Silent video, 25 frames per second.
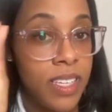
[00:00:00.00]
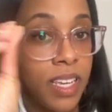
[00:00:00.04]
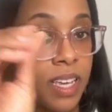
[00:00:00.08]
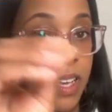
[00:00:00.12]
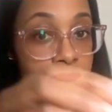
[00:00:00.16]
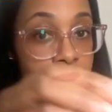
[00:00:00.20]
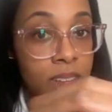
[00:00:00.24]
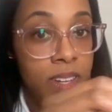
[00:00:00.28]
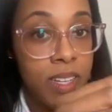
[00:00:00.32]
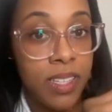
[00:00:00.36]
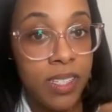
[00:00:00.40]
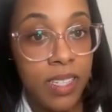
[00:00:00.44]

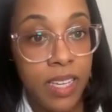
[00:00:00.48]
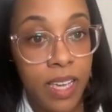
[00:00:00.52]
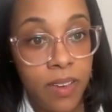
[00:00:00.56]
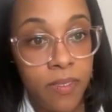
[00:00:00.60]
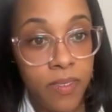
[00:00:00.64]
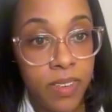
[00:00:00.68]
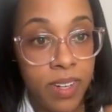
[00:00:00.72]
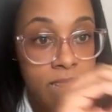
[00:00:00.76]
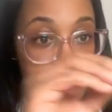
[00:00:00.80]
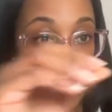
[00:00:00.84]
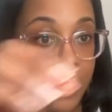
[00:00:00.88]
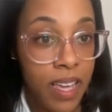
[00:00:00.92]
evidence,
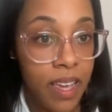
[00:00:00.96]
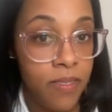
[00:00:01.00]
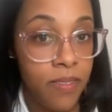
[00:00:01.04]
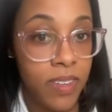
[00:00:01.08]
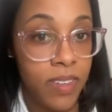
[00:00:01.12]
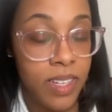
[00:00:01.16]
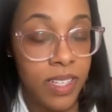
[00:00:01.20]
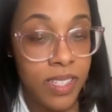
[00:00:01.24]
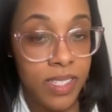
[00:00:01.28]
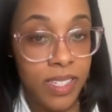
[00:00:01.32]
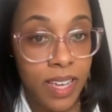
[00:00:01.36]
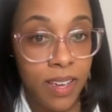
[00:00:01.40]
evidence,
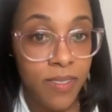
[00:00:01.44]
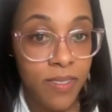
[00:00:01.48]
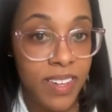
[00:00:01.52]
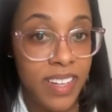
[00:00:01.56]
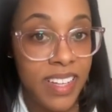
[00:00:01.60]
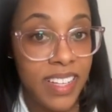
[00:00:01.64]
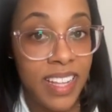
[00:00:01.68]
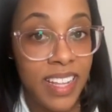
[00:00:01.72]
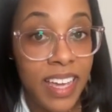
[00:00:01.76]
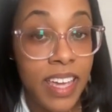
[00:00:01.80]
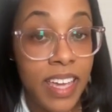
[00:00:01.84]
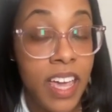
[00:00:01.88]
evidence,
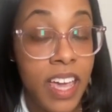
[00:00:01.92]
evidence. Like